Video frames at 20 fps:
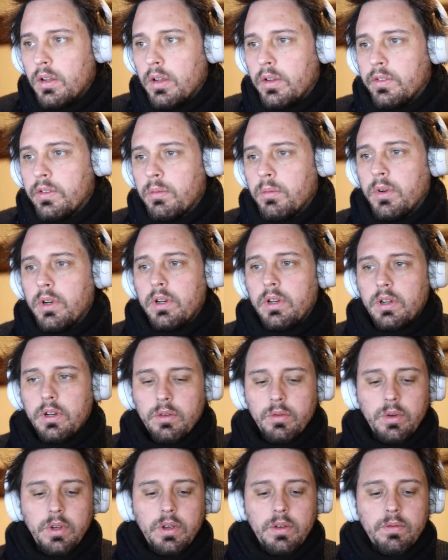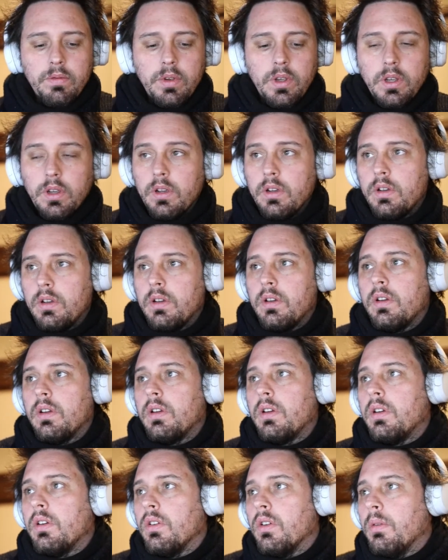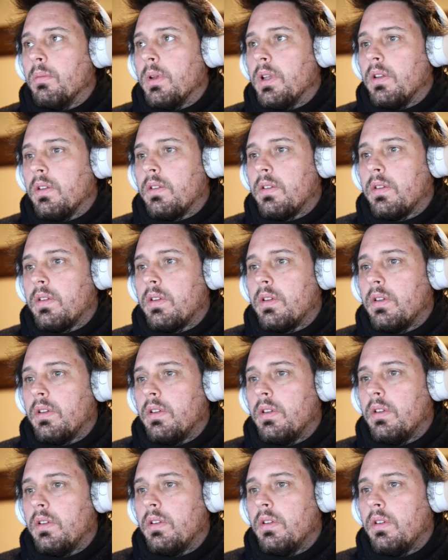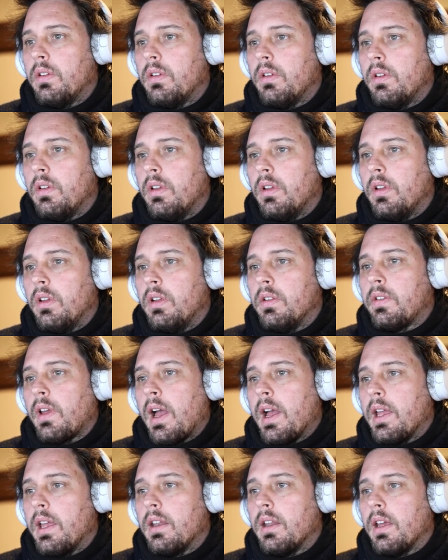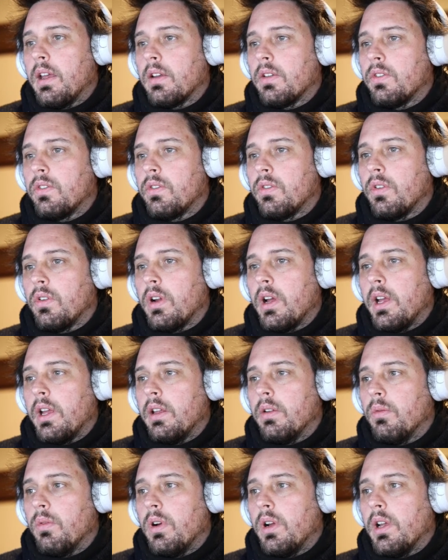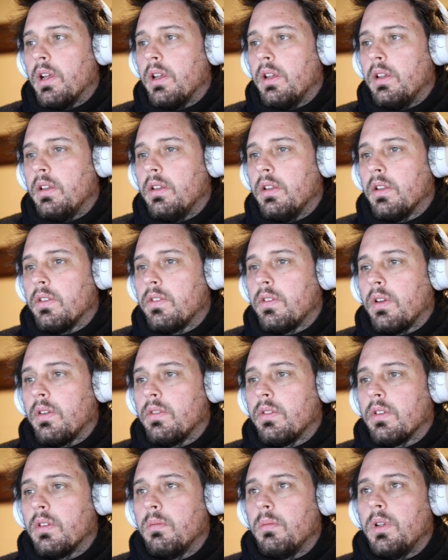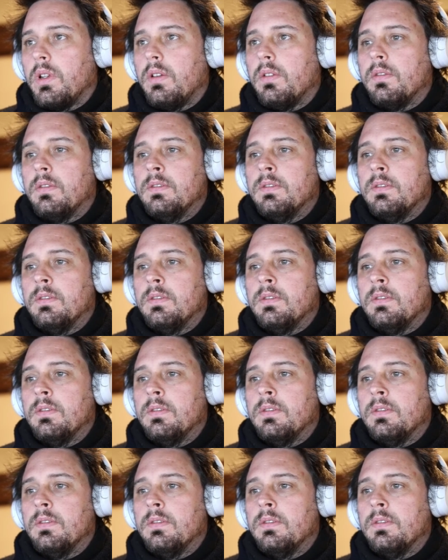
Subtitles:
Somewhere in here we have increment. It's INX or INY. That's how it's going to be.